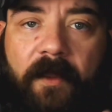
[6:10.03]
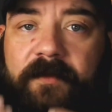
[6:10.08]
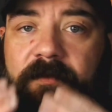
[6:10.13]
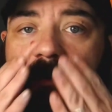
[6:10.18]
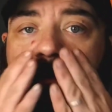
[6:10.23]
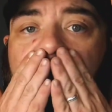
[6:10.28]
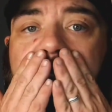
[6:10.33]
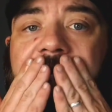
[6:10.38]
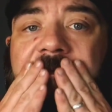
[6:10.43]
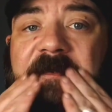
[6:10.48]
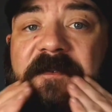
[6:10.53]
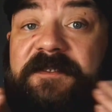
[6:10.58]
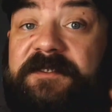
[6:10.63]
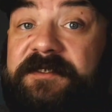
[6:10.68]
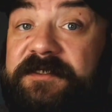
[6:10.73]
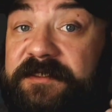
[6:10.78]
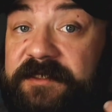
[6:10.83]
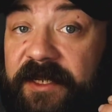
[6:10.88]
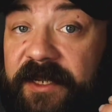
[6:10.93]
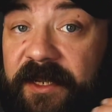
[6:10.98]
Don't forget
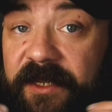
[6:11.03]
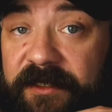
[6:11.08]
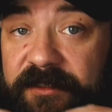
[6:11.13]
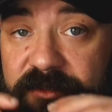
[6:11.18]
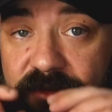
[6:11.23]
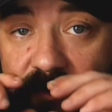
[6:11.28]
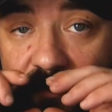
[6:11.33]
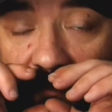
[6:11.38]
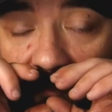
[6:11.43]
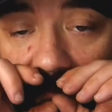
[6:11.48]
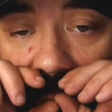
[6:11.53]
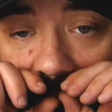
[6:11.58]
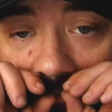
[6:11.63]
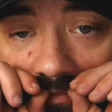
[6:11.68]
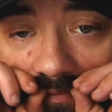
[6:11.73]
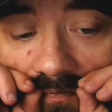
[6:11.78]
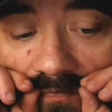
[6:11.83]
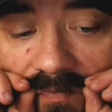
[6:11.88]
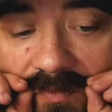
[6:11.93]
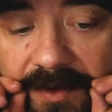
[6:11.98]
the stash.
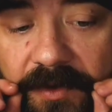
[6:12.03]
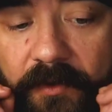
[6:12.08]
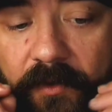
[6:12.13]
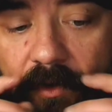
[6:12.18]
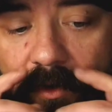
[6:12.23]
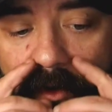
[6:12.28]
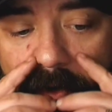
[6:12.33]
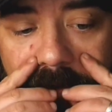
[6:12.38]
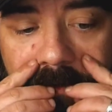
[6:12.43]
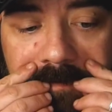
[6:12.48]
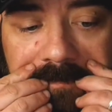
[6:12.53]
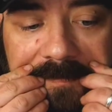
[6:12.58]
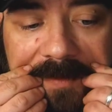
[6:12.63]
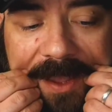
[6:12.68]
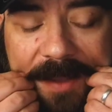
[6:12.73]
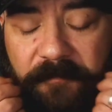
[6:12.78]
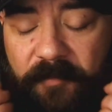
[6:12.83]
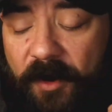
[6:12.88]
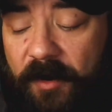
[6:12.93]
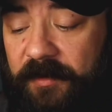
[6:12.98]
Alright,
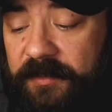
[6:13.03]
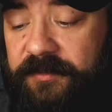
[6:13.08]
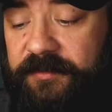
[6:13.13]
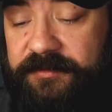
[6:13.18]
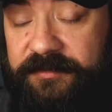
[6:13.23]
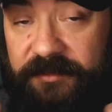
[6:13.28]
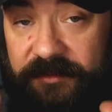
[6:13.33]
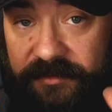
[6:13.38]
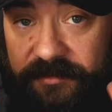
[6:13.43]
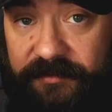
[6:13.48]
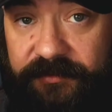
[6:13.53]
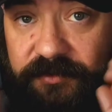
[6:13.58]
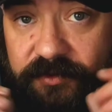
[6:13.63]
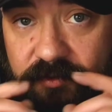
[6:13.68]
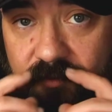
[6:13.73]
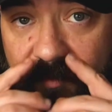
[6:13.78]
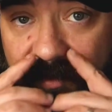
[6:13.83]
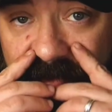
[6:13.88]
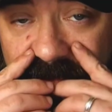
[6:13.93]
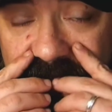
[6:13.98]
I probably used a little
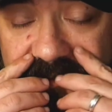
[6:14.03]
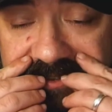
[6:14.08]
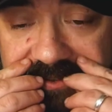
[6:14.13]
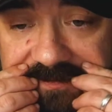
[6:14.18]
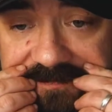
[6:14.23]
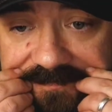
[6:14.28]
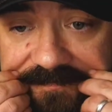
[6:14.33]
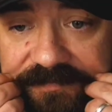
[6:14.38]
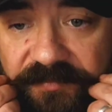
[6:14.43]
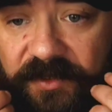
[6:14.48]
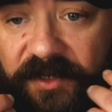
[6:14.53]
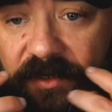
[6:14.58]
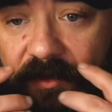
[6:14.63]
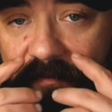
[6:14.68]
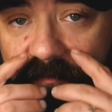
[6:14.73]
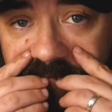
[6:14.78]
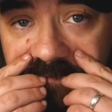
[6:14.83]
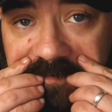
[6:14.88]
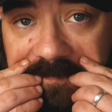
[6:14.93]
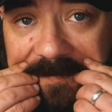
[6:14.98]
too much
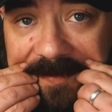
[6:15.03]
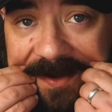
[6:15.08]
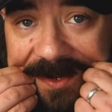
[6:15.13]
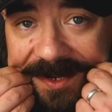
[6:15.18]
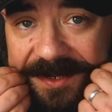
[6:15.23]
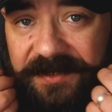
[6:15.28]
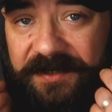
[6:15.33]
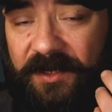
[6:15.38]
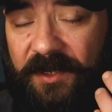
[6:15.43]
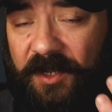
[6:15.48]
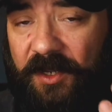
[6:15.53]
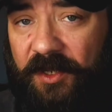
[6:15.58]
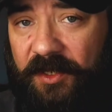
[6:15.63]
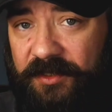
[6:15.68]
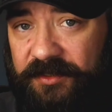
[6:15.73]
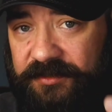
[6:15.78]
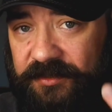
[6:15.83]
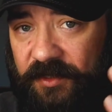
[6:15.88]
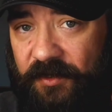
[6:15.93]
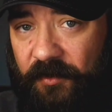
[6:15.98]
there for mine,
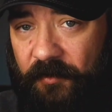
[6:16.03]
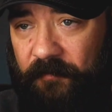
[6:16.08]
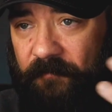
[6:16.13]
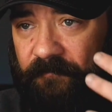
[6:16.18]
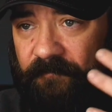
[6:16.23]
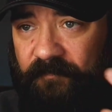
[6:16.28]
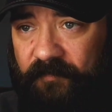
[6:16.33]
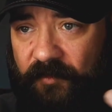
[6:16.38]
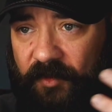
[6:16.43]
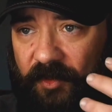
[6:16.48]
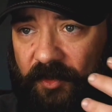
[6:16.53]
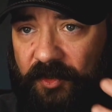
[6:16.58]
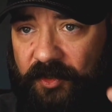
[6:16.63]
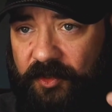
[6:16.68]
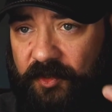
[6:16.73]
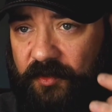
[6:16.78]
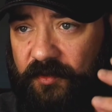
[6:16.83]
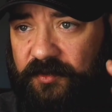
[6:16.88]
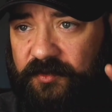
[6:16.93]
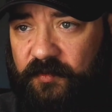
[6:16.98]
so
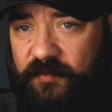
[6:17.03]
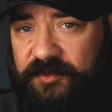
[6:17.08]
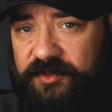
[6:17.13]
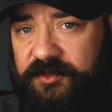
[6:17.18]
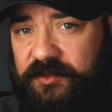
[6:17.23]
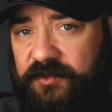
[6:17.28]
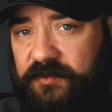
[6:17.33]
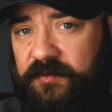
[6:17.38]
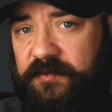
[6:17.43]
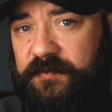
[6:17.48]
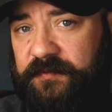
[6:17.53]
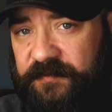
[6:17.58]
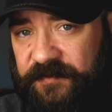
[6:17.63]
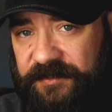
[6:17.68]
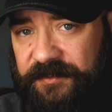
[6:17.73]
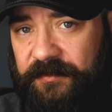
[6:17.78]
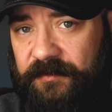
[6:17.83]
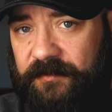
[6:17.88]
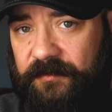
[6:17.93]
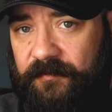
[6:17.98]
use what you
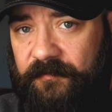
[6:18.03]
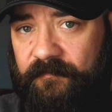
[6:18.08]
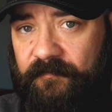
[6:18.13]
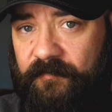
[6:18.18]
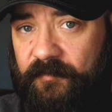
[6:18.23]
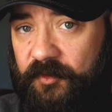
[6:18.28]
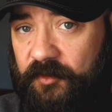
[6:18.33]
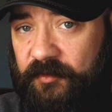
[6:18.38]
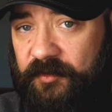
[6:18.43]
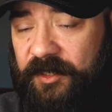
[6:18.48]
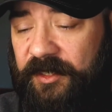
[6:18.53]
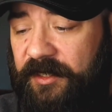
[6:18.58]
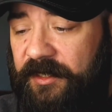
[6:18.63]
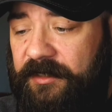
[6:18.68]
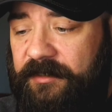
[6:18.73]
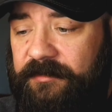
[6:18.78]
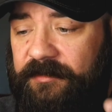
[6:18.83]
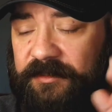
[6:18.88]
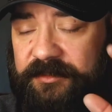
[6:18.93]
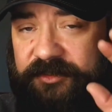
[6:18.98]
feel you
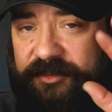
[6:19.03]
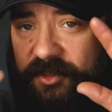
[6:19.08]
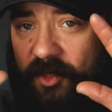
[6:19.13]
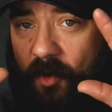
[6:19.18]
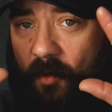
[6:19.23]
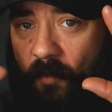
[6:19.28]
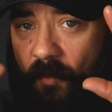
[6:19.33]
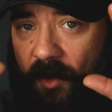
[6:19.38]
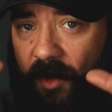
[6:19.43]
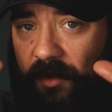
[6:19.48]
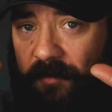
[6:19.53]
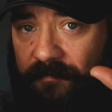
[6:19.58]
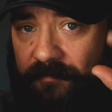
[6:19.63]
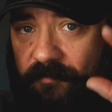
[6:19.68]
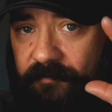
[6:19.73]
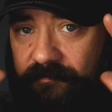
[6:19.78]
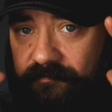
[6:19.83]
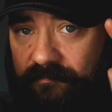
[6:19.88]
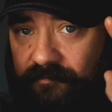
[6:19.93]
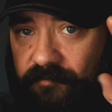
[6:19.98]
need, because you don't want
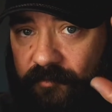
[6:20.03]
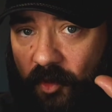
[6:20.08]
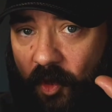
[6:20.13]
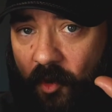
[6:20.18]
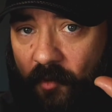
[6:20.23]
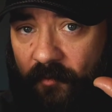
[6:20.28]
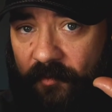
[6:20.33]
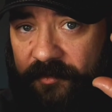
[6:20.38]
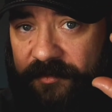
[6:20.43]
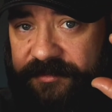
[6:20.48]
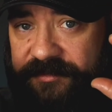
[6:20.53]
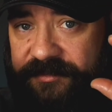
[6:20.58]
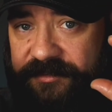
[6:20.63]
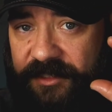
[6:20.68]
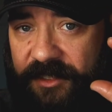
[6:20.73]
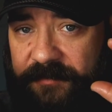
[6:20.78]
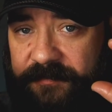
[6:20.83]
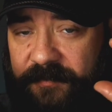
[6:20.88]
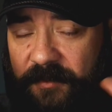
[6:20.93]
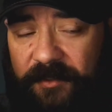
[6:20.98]
overly
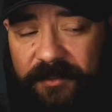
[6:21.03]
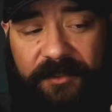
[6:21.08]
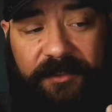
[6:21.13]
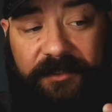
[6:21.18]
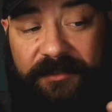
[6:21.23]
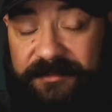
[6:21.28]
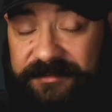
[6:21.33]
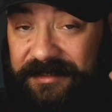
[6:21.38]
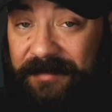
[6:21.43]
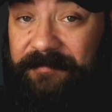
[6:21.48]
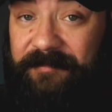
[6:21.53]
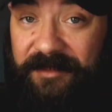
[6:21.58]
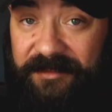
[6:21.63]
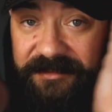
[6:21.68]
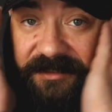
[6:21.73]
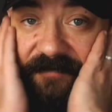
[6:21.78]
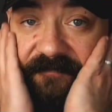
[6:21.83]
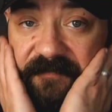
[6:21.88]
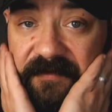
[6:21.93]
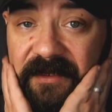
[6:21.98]
stuff on there, because I'm going
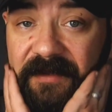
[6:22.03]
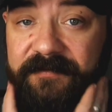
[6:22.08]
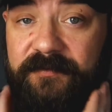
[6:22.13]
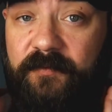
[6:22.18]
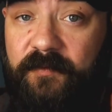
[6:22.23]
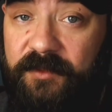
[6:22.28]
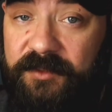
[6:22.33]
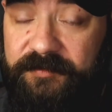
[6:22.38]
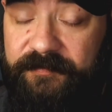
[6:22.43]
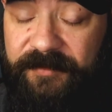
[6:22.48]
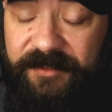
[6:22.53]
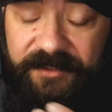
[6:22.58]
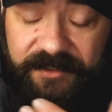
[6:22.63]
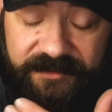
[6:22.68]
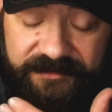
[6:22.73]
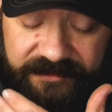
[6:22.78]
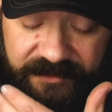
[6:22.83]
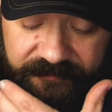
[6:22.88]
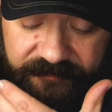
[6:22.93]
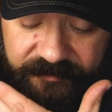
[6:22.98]
to definitely have to wash my
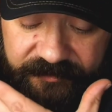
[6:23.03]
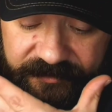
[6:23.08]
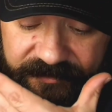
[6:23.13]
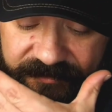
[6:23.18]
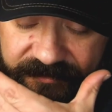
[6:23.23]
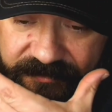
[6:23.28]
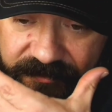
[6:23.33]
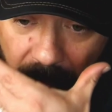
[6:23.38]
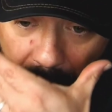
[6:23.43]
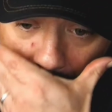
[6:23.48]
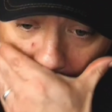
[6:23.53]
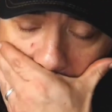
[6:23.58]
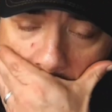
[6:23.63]
hands after this.